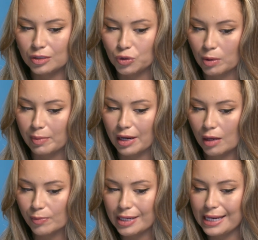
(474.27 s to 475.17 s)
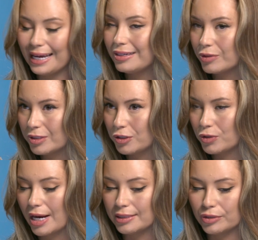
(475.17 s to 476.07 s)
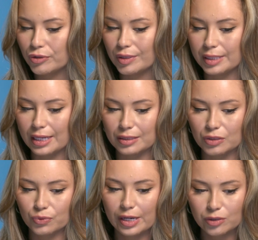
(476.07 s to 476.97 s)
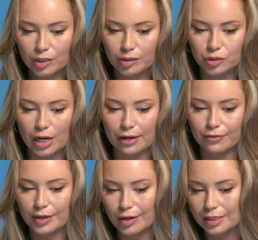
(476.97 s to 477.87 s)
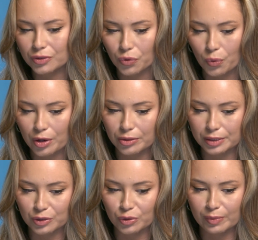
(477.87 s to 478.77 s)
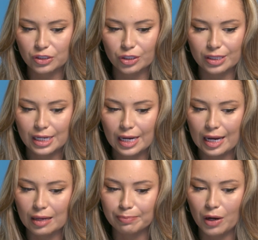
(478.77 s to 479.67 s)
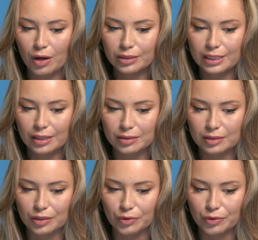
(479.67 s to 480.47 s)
Jordan Montgomery and Chris Stratton to the Texas Rangers, Jack Flaherty to the Orioles, as you mentioned, and Paul DeYoung to